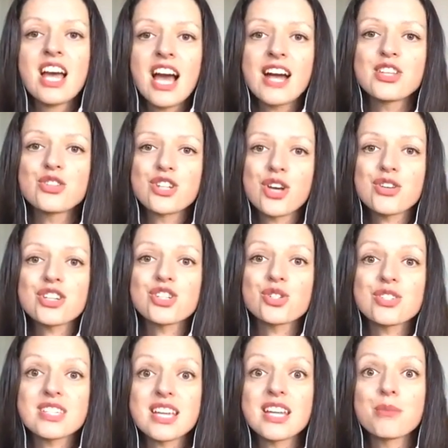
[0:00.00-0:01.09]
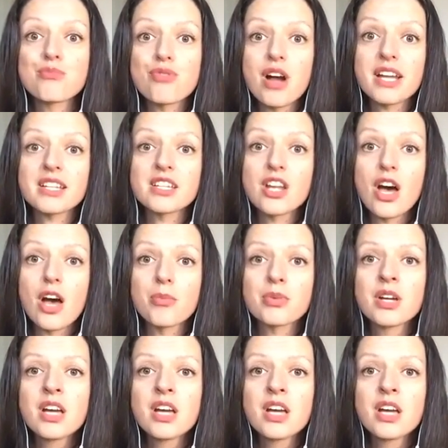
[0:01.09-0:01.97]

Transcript: and you'll notice your skin brighten up.